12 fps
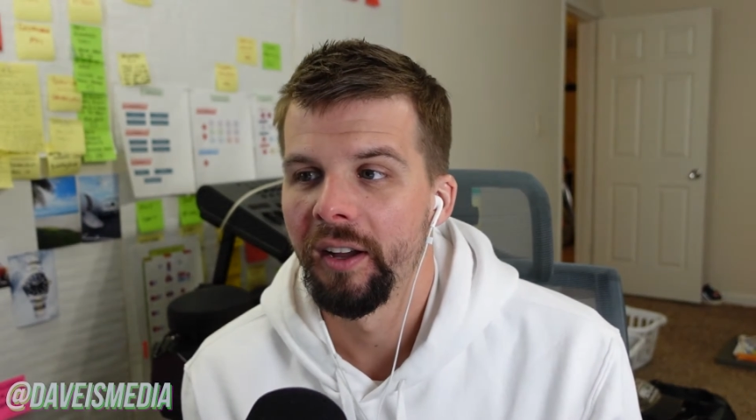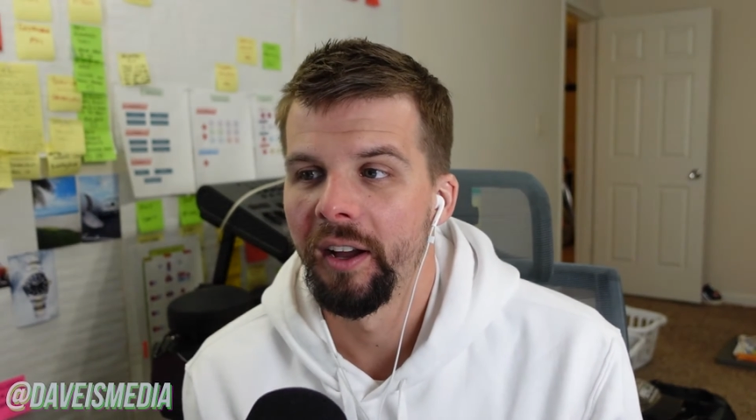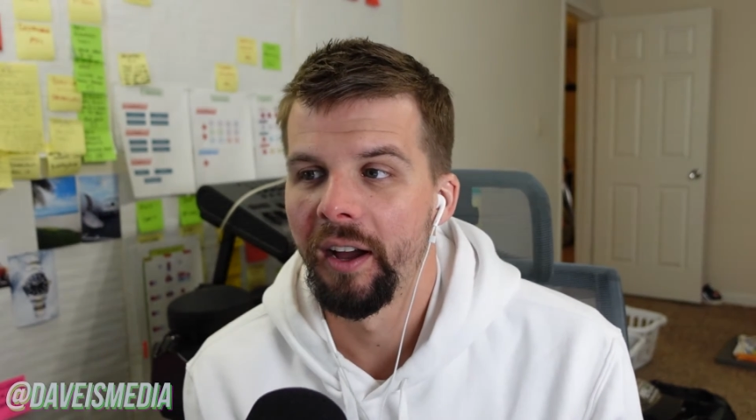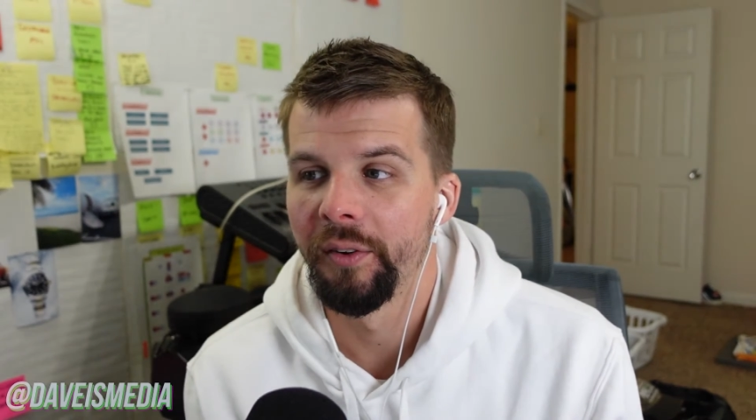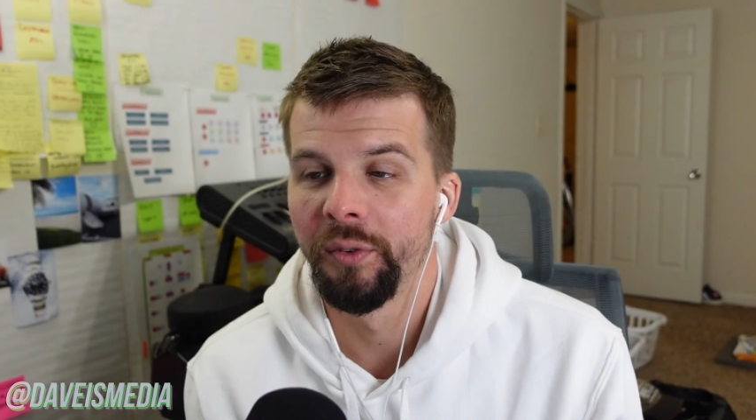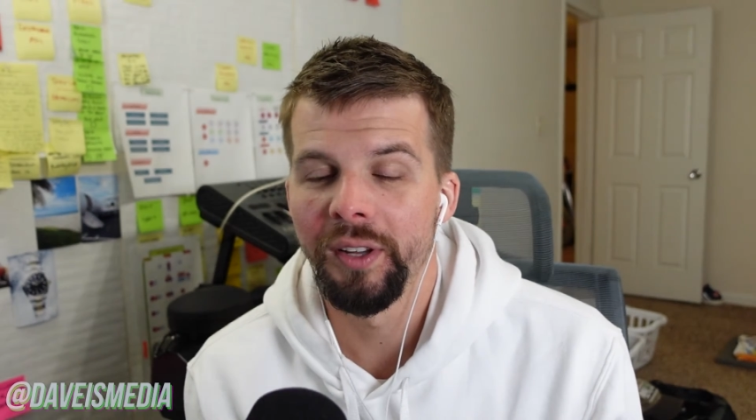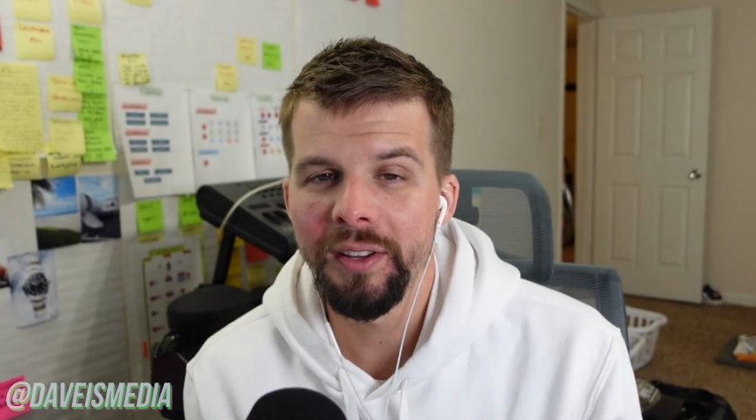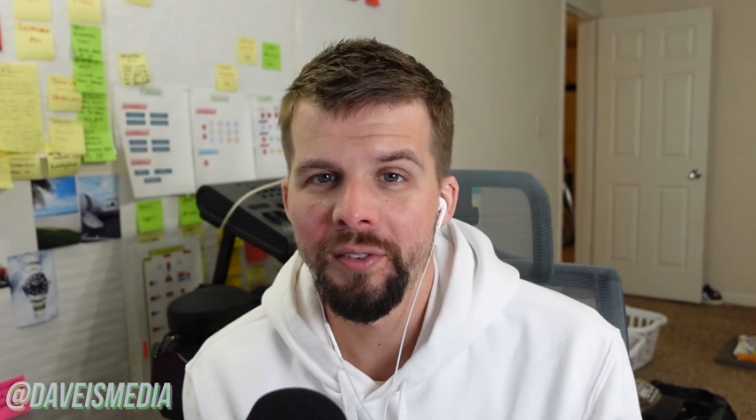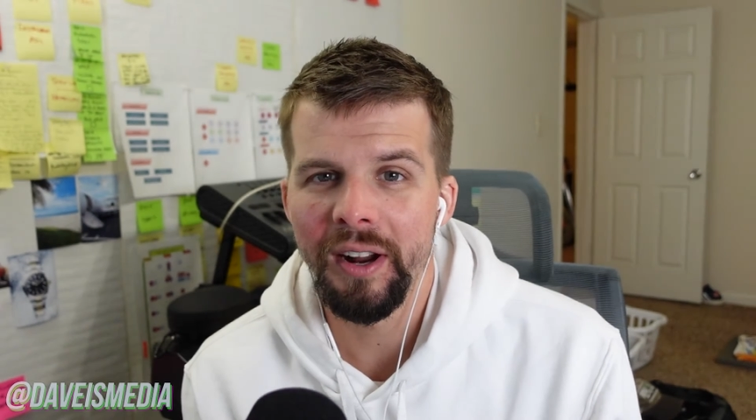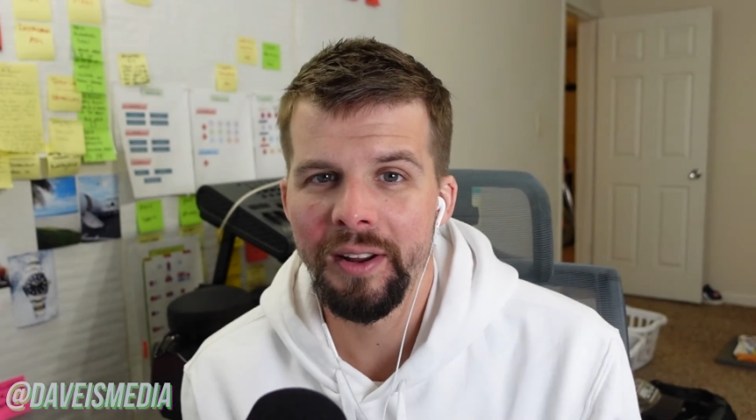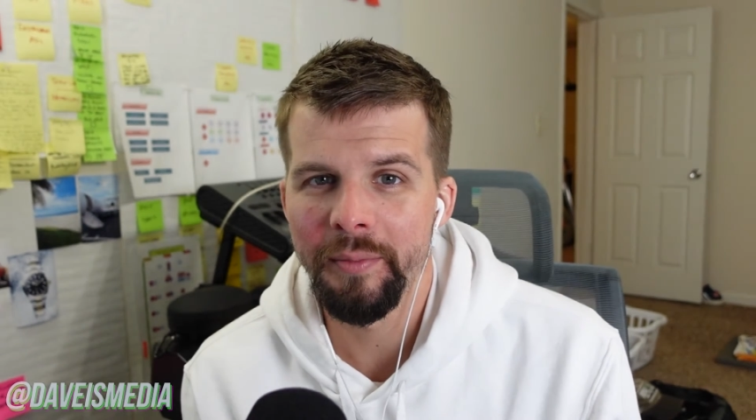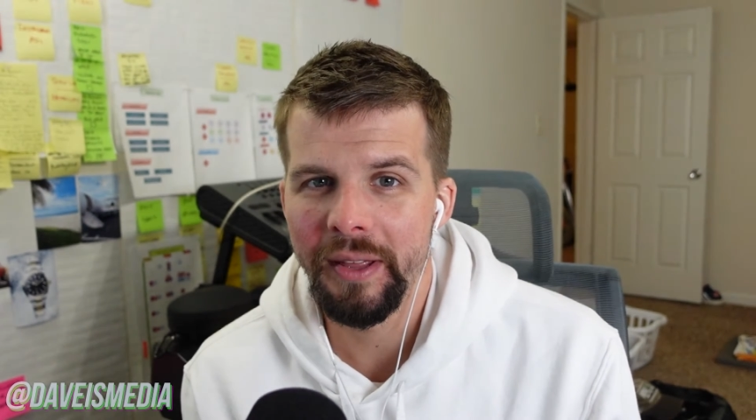I really
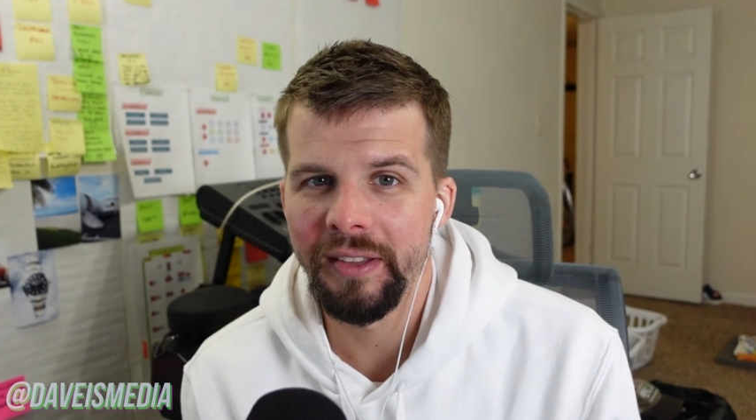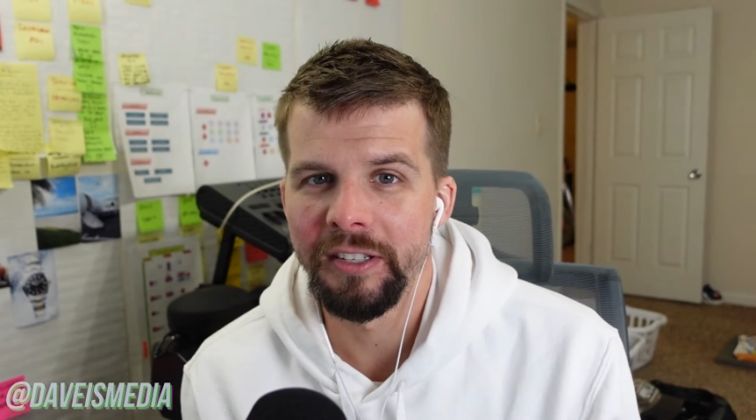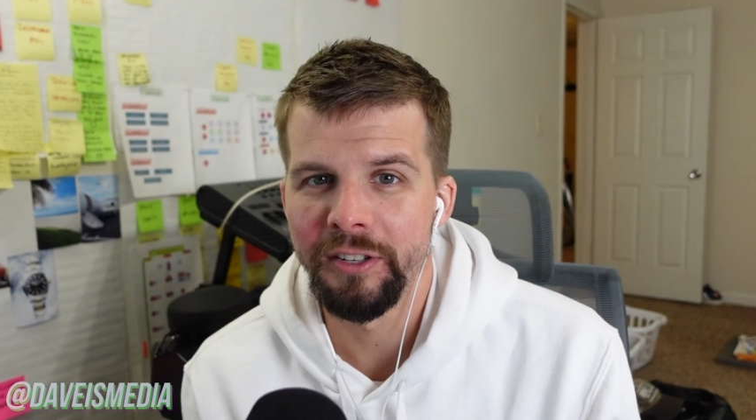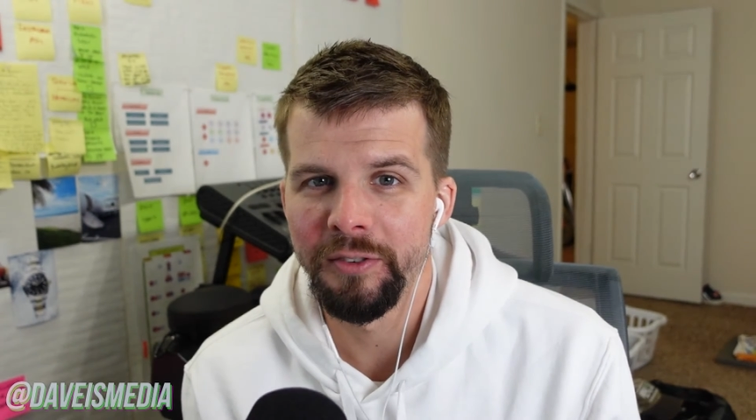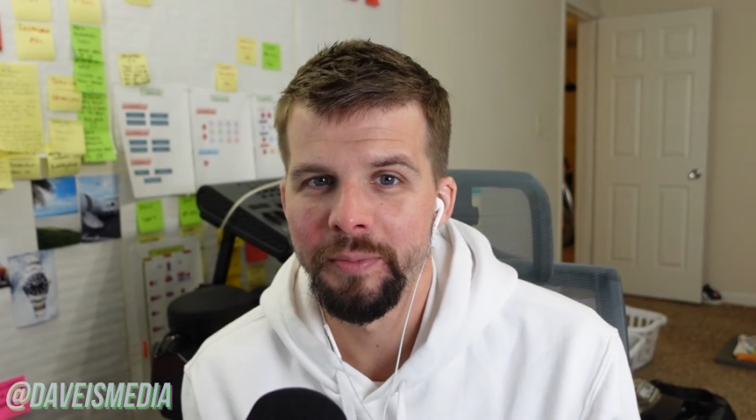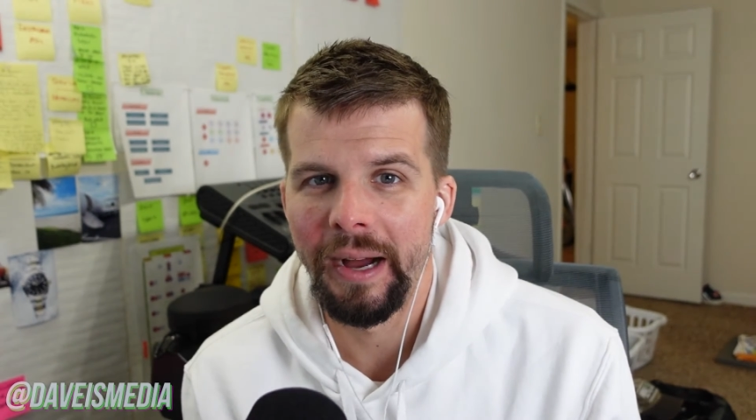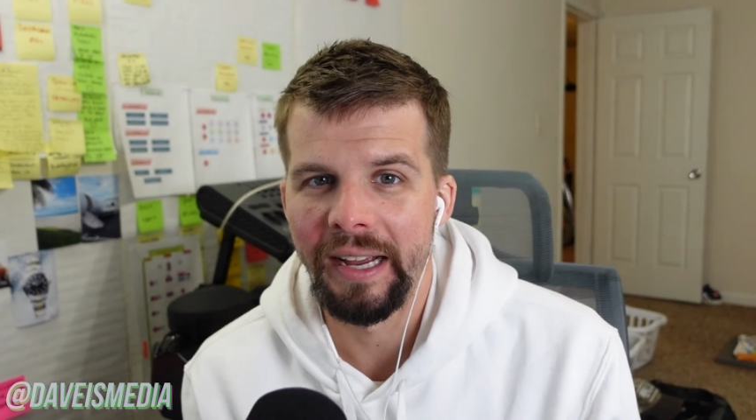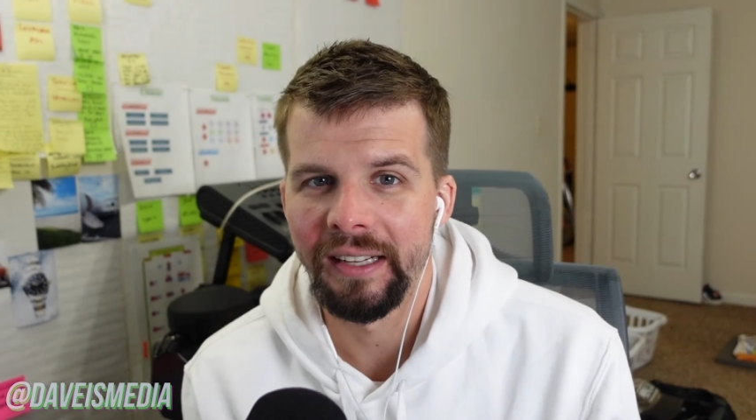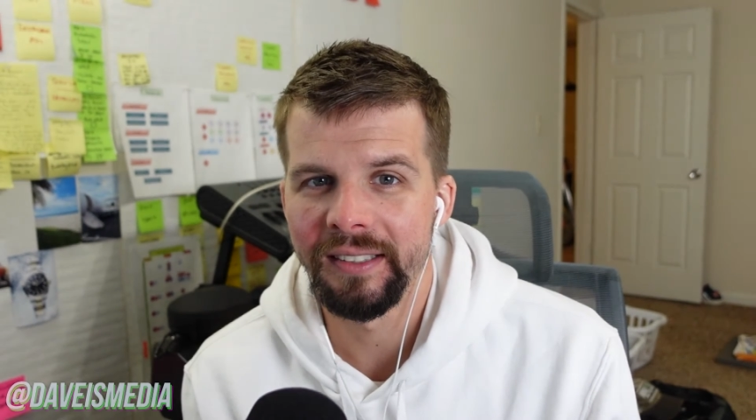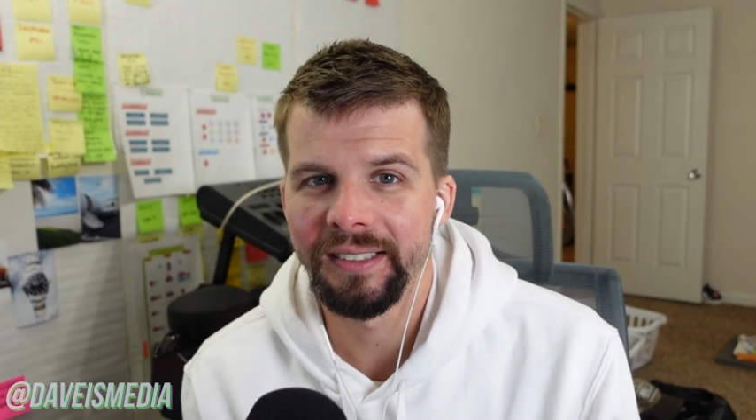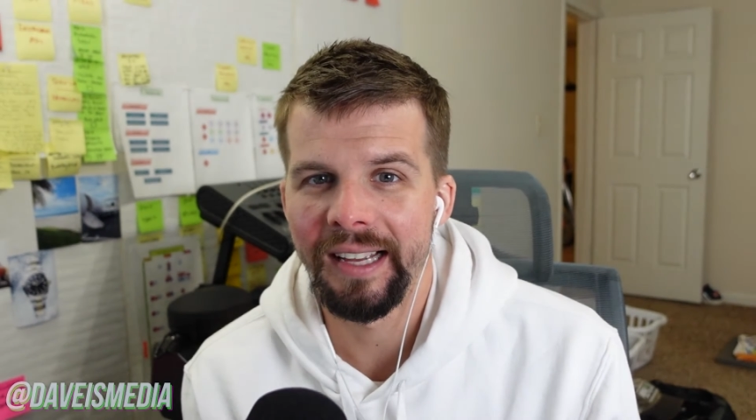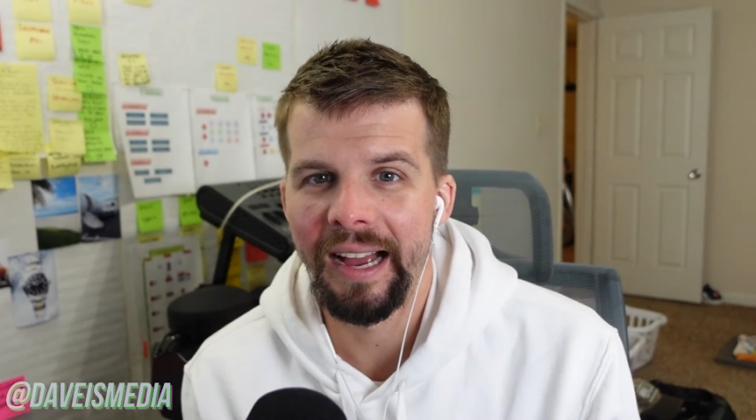recommend the 2
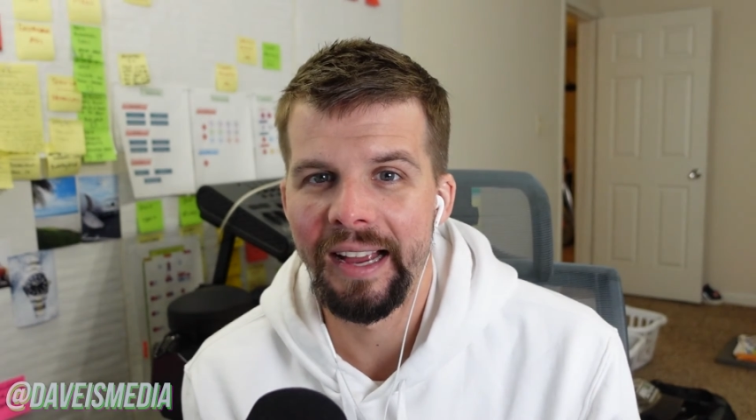mics.